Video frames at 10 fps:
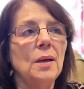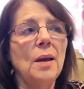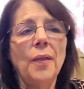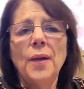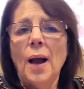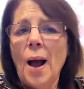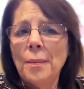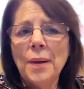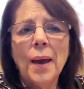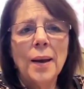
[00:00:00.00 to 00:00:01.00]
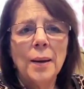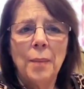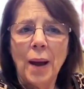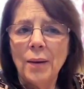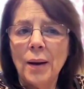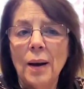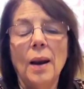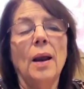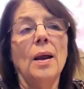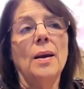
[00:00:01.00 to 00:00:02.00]
Nothing complicated about it.
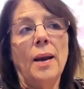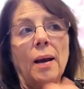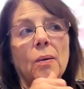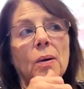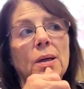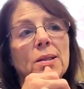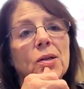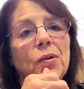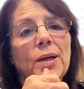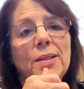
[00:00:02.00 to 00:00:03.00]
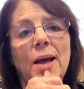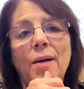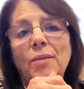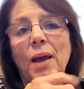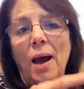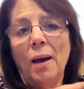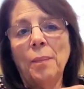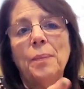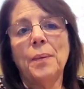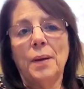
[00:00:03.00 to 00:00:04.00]
Now, is it great to have the
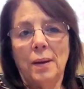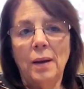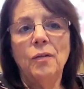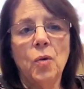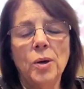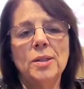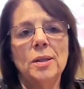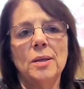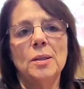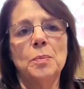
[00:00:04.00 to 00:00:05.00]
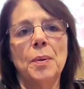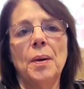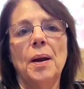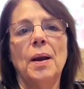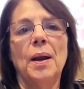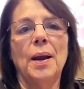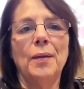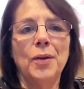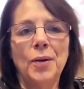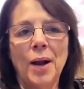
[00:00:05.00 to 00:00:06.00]
app? Of course it is, but
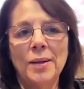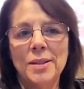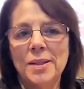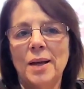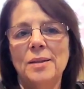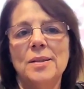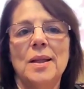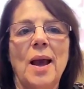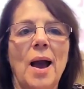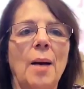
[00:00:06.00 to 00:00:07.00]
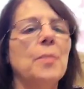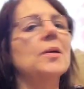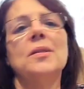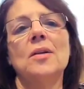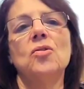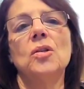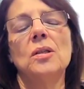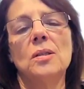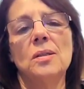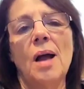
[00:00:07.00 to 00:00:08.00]
in the United States, the app essentially
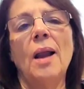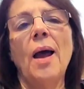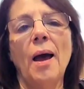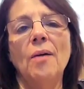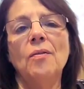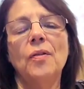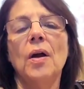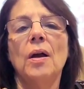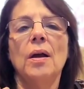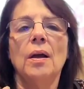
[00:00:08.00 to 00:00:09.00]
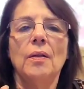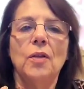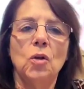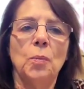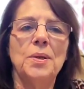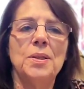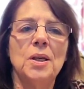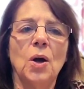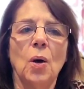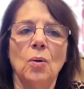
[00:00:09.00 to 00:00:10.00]
does not have the
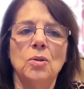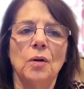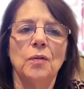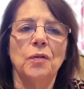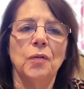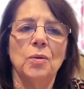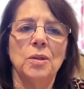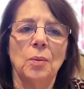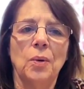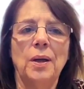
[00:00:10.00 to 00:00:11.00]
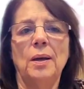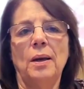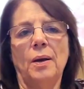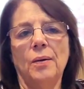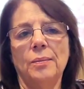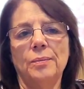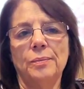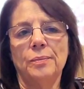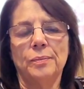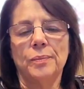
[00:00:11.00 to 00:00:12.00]
UPC codes of the foods that we eat here.
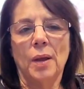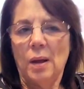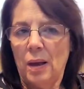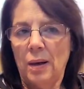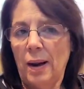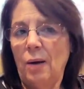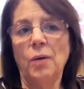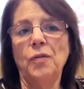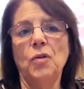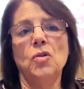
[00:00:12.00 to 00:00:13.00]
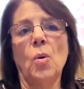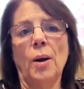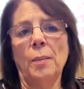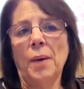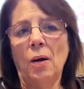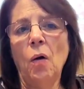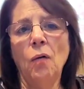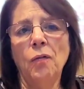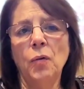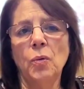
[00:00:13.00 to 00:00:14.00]
Now, if you're talking about
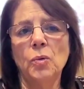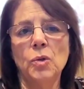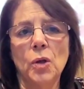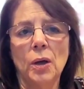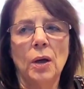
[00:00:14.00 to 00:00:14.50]
whole foods,